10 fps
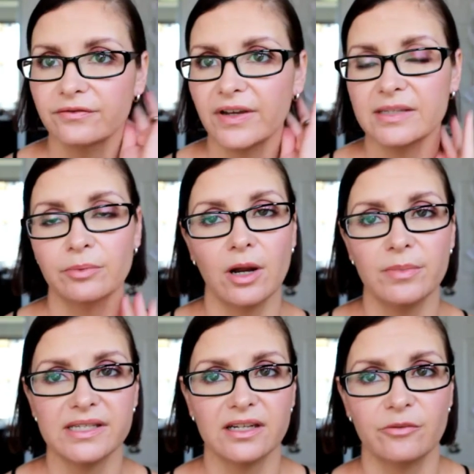The face
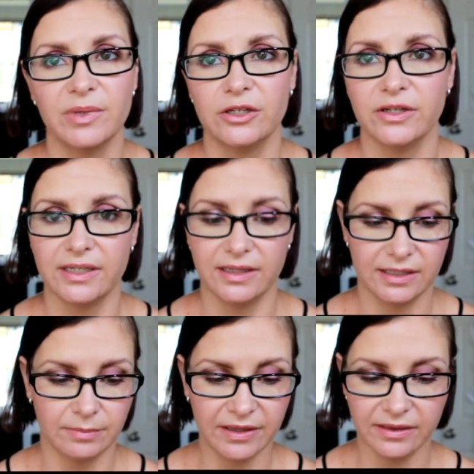primers that I've been using
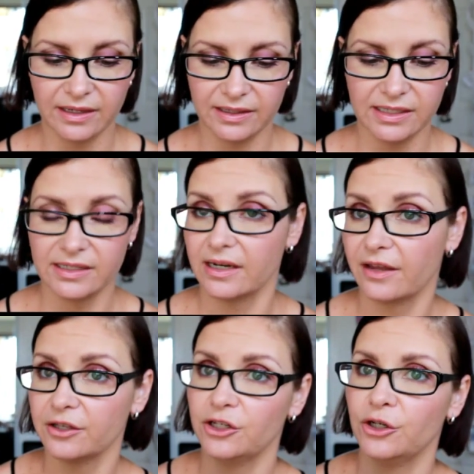this month. Now this is
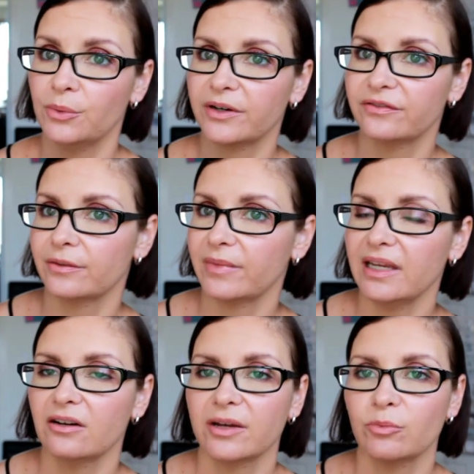another new one for
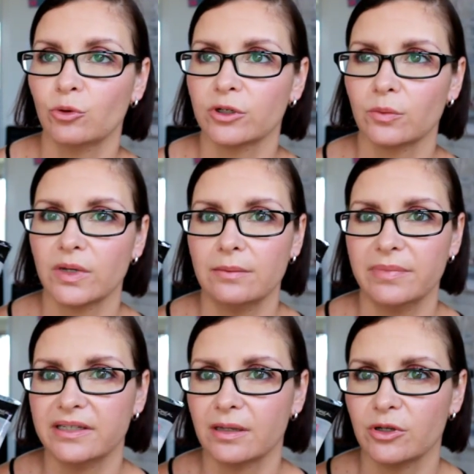me, and I bought it when
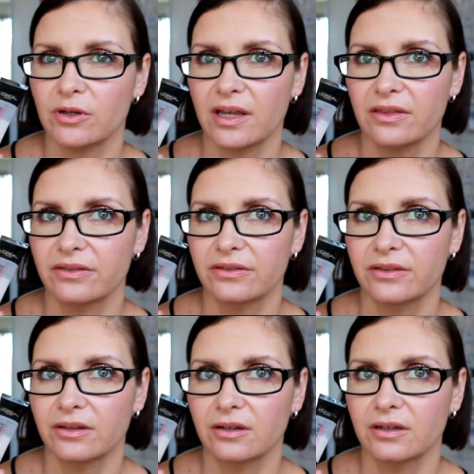Big W had
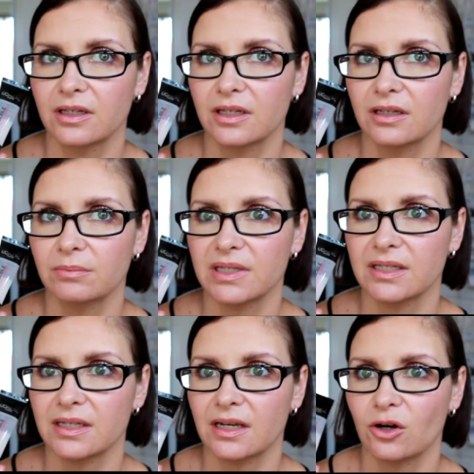30%
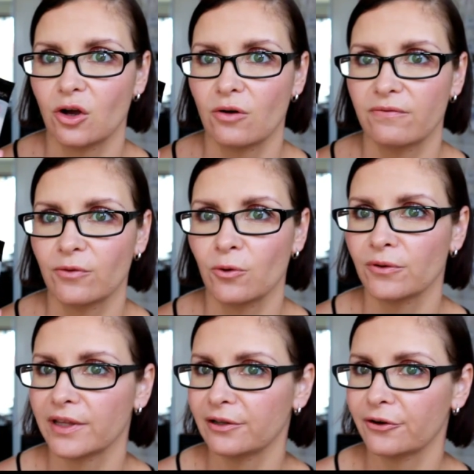off
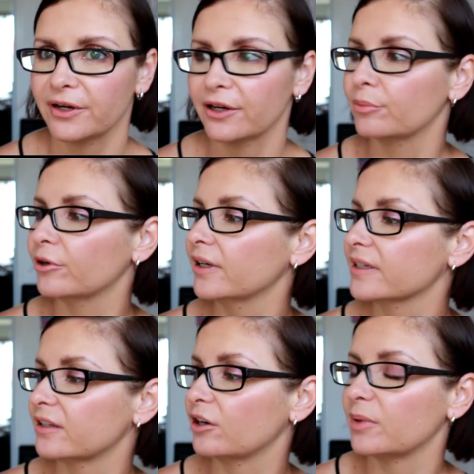all their L'Oreal
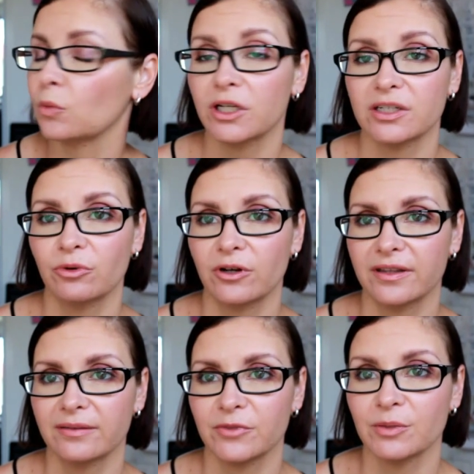products, and I've been wanting
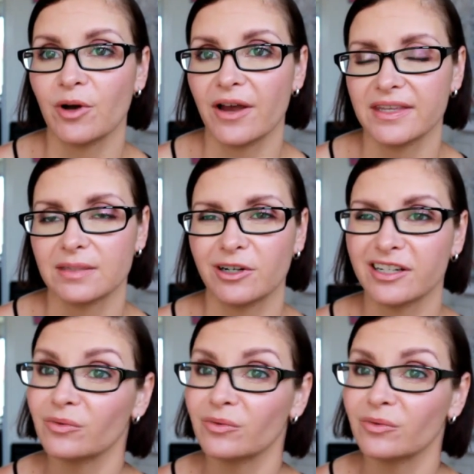to buy this, but I